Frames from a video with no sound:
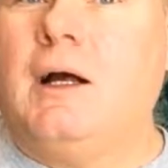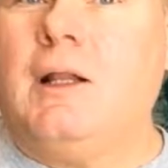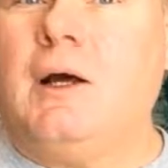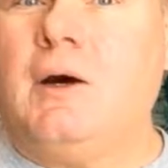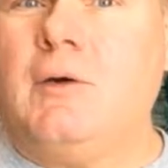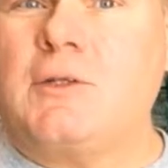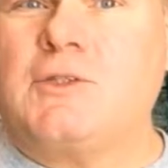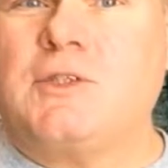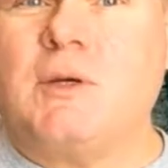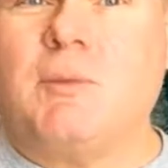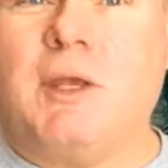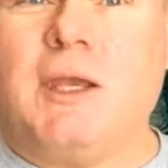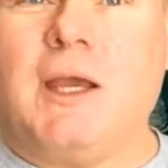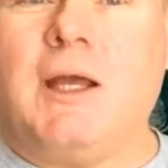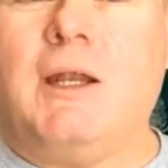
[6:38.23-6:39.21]
Hello, it's
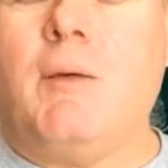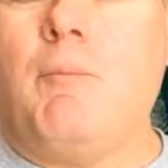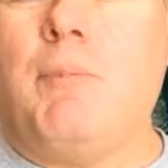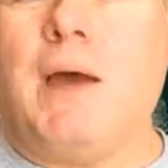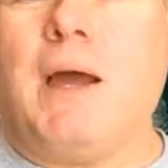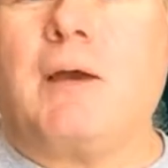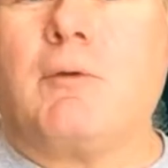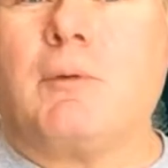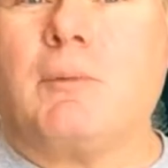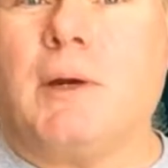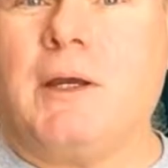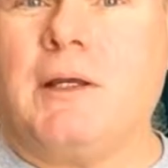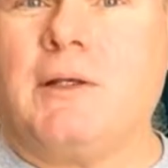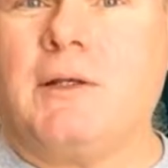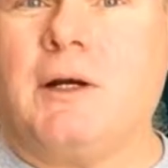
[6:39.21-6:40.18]
Jim again. I'm back with
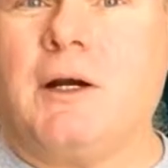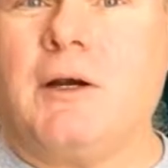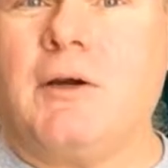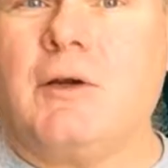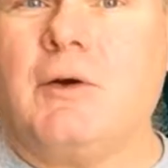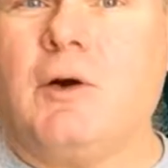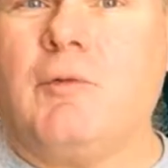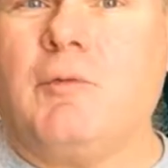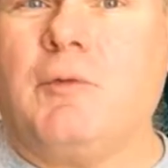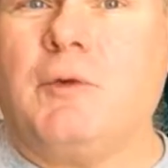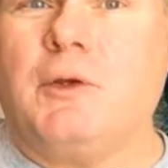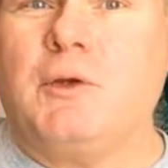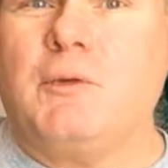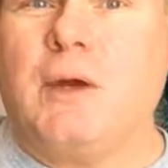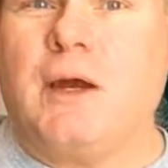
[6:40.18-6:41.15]
my guitar, and
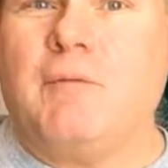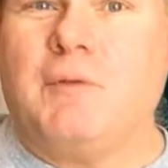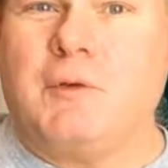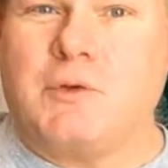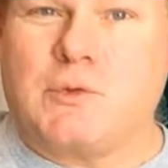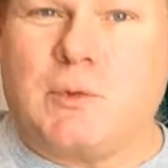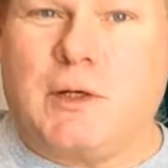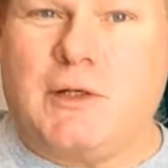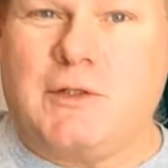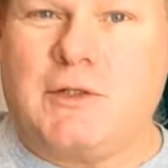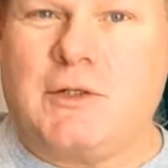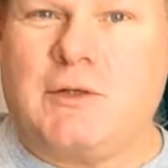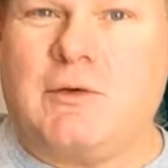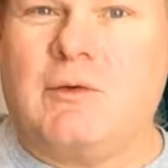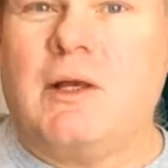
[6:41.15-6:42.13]
hopefully you have yours ready
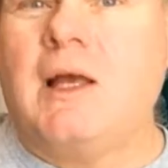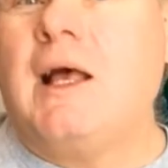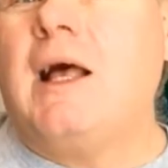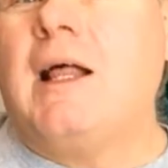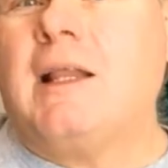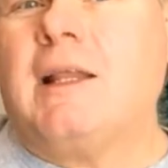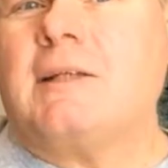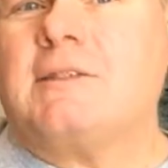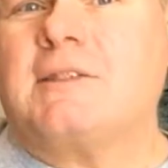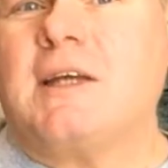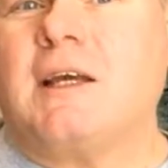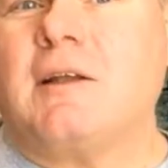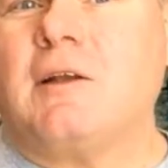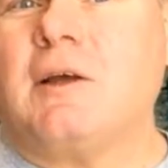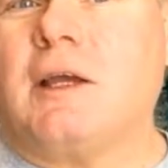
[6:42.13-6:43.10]
too. Let's
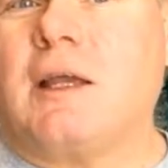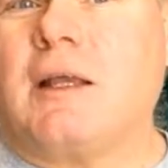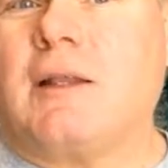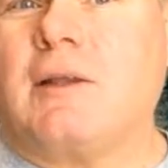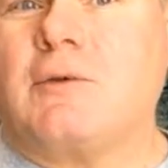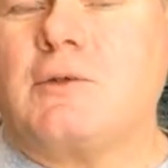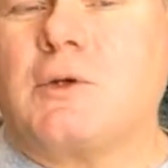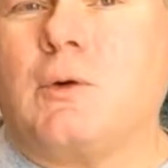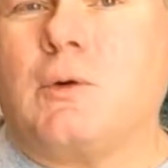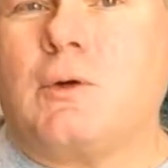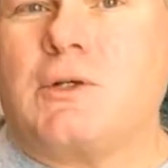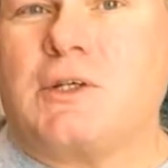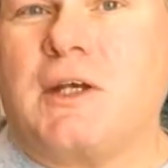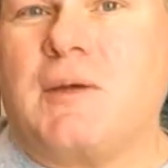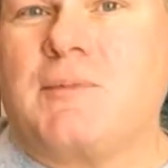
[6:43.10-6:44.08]
take a look at those
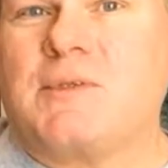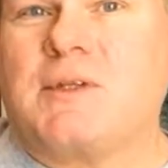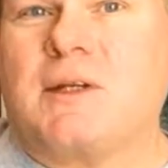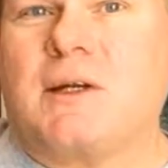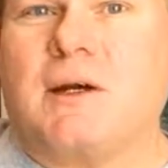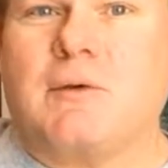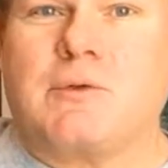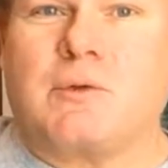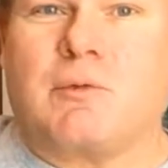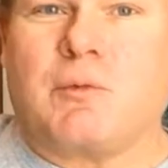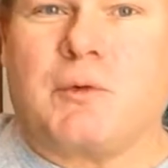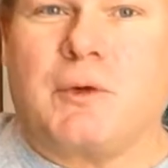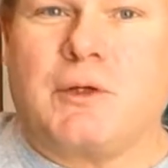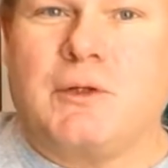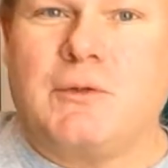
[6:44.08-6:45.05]
chord shapes that I was
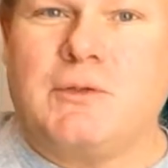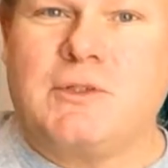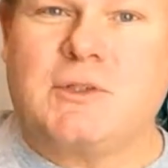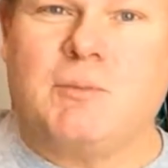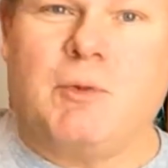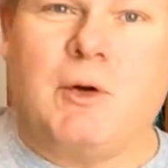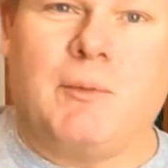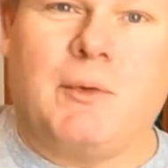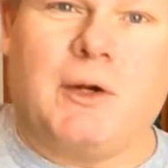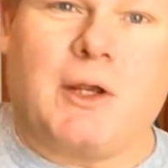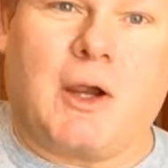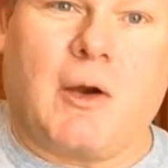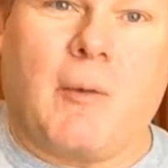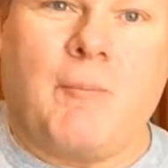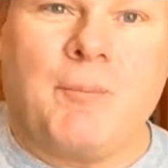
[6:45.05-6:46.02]
referring to just a moment
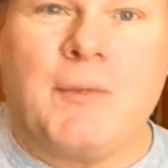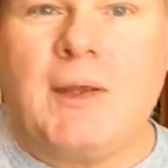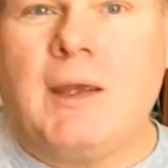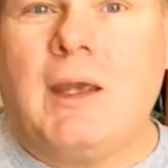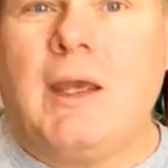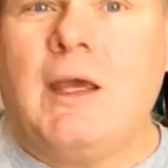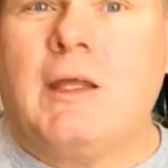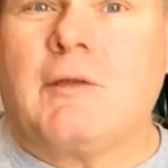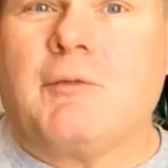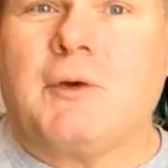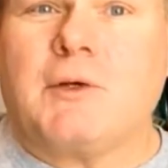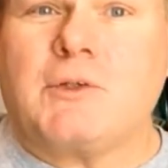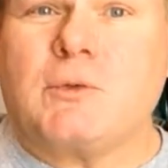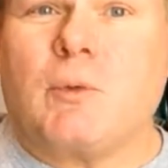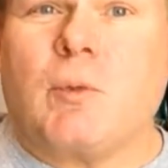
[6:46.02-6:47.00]
ago. The
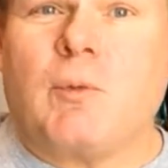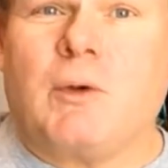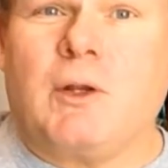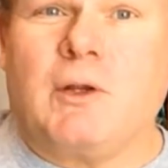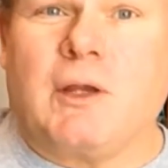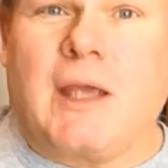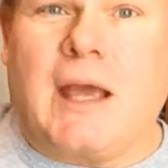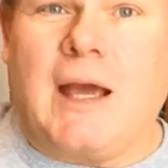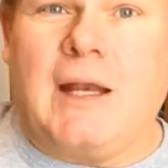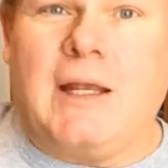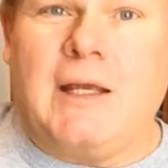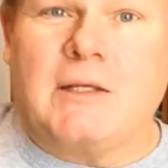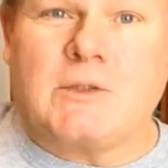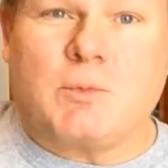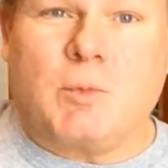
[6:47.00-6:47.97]
first one we want to look
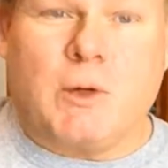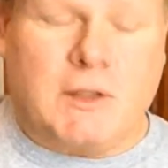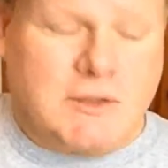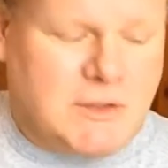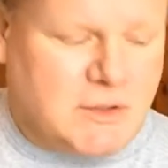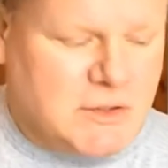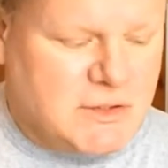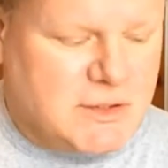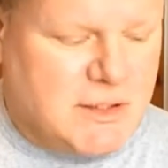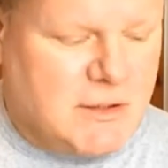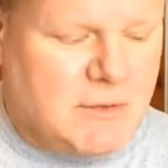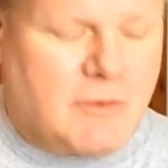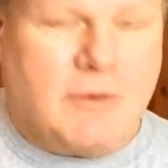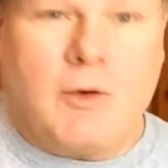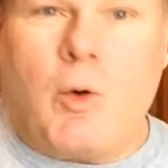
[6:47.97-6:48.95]
at is what is our
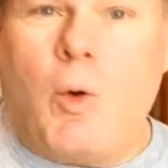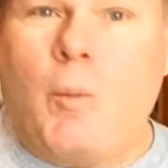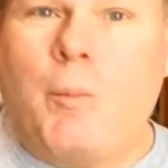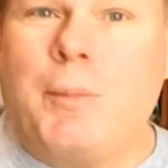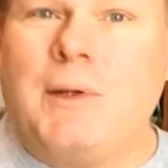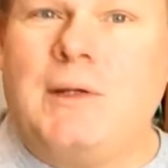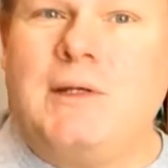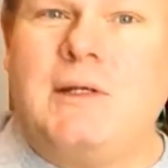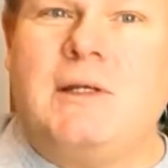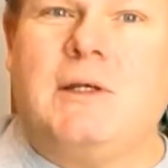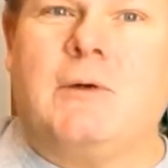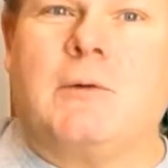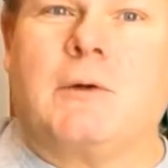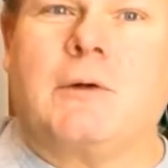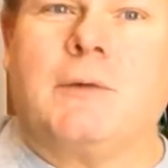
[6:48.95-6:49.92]
standard open D
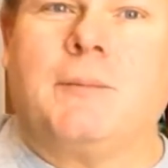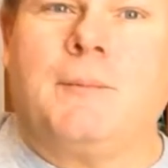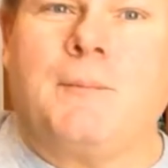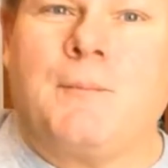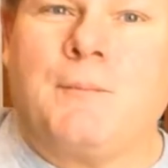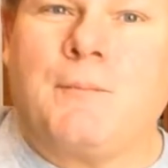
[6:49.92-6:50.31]
chord.